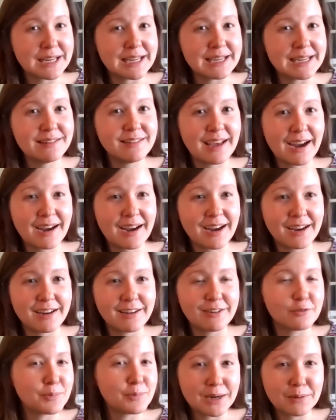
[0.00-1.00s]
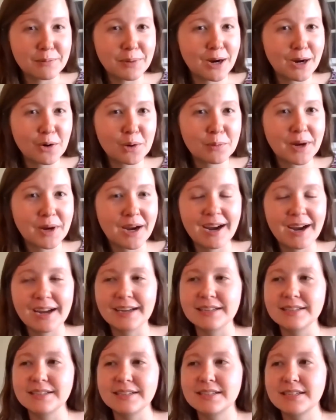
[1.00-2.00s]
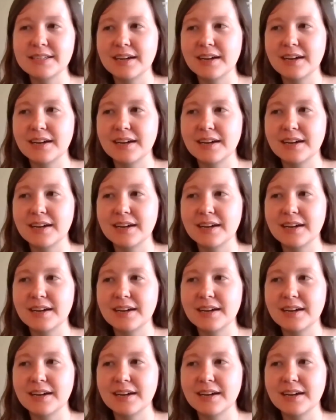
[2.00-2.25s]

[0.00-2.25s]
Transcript: need that kind of manpower behind,